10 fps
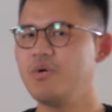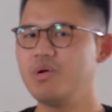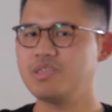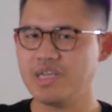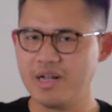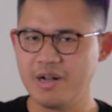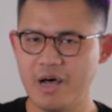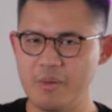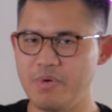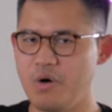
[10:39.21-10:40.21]
We'll set it
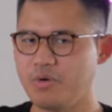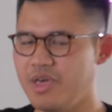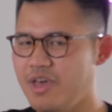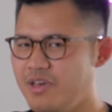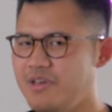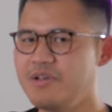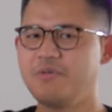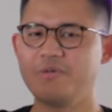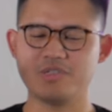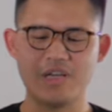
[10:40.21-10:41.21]
up, okay?
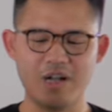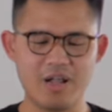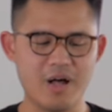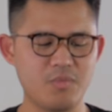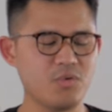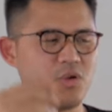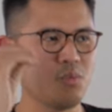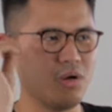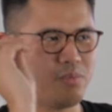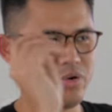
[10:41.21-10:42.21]
We'll set it up.
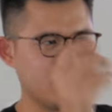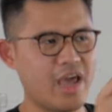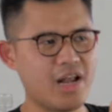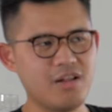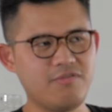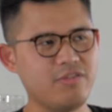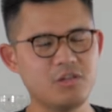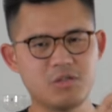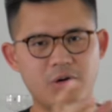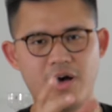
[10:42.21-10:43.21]
We'll put the ND
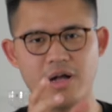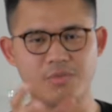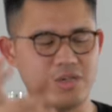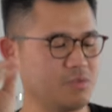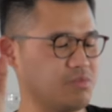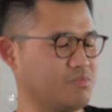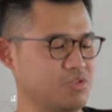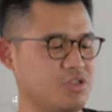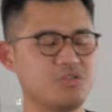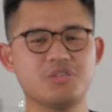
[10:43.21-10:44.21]
filter on
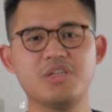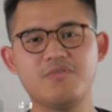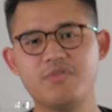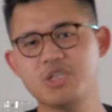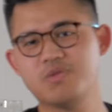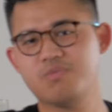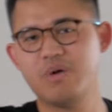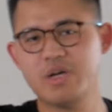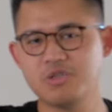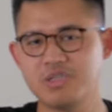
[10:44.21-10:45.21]
and you'll see the footage
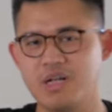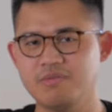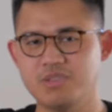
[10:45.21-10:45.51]
by yourself.